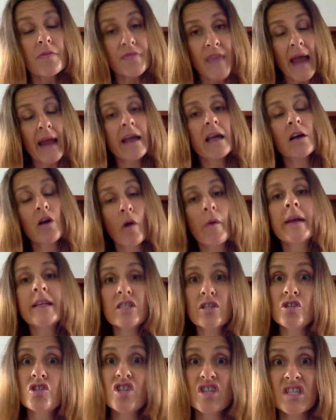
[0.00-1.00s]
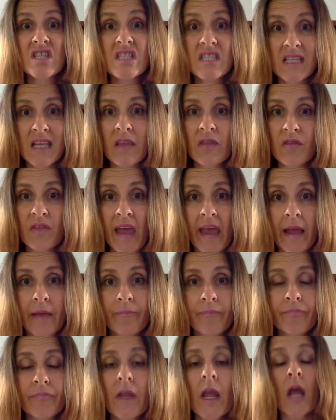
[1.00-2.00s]
They are going to just sit there.
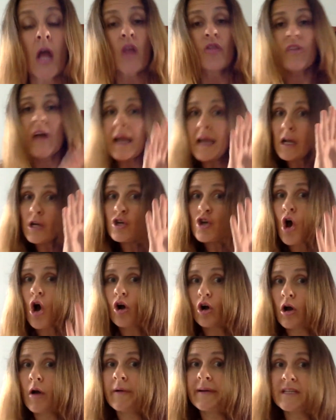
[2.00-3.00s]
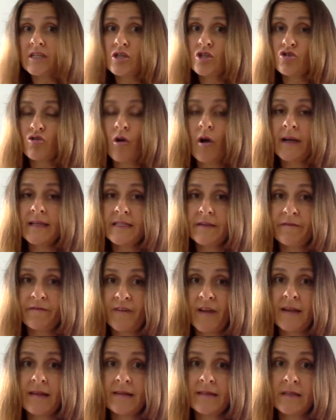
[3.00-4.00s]
They are not going to try and
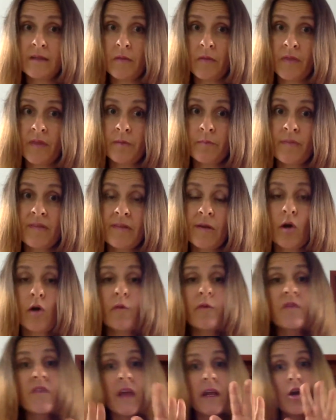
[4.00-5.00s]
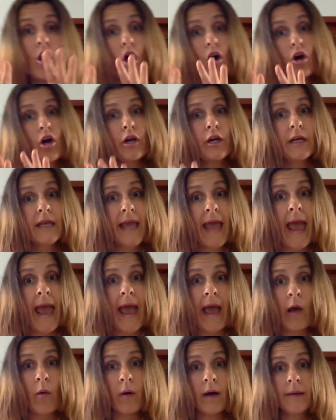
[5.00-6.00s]
defend themselves. They're not going to
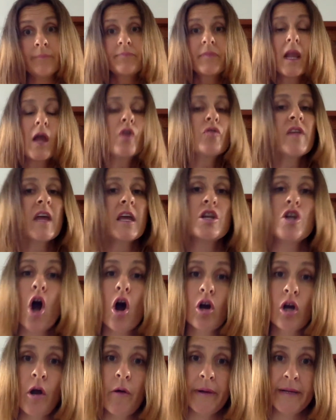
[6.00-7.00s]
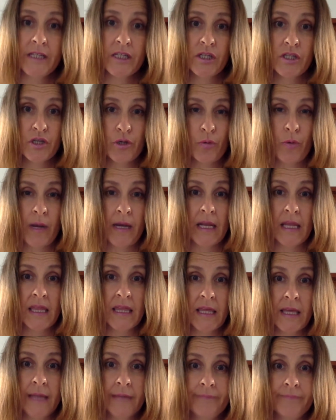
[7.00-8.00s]
cower. They're not going to do
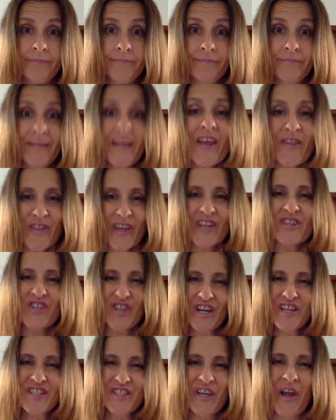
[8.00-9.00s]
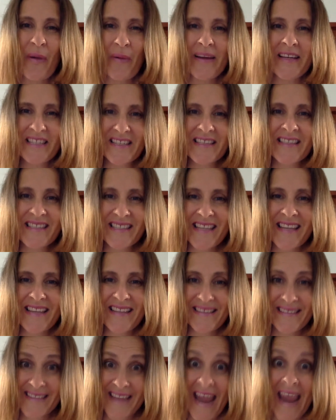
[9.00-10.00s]
anything. They're just going to sit,
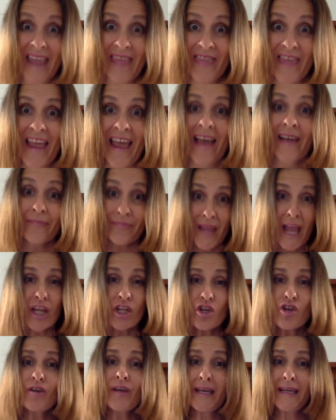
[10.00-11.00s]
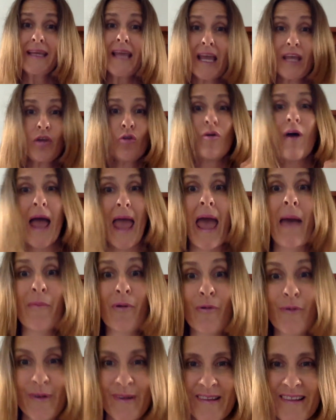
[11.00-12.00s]
stand there, and you can get your
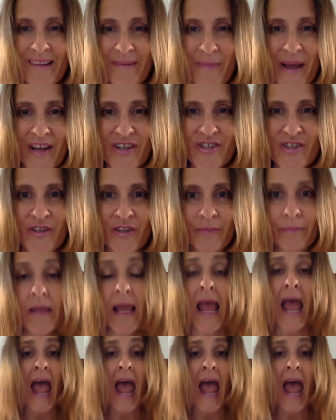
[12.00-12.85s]
hammer and smash them.